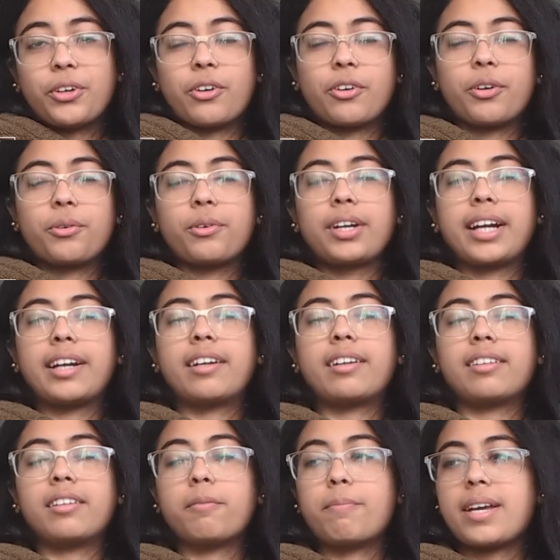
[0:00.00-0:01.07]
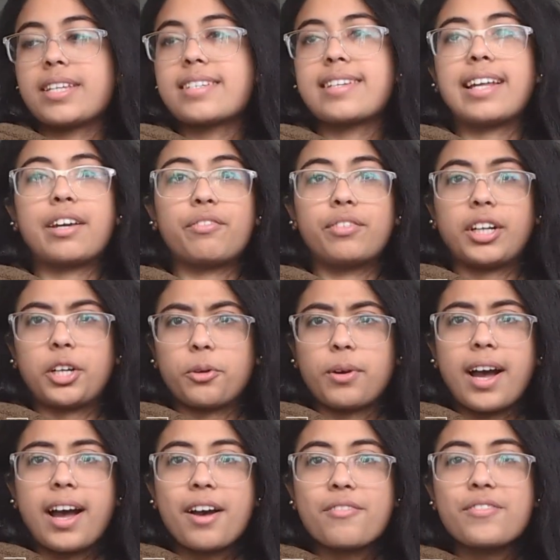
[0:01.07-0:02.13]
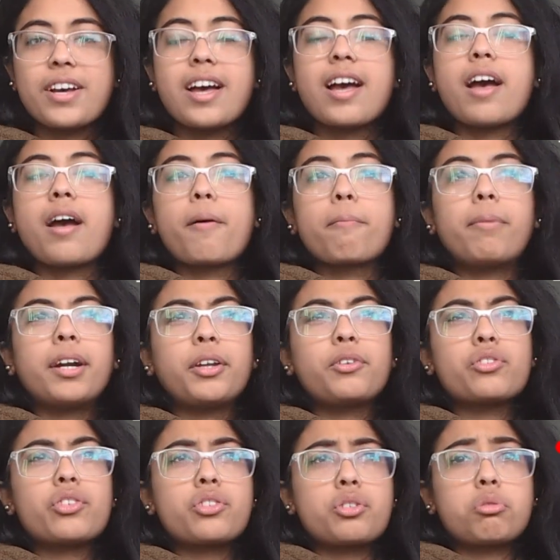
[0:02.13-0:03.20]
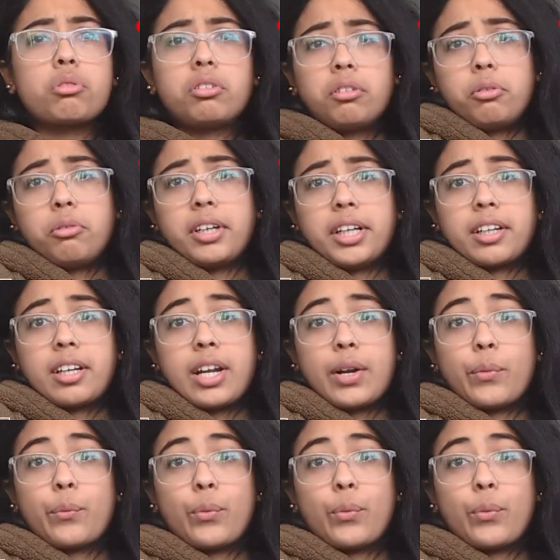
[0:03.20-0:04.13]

in order to get the best life that you have, but you just don't do it.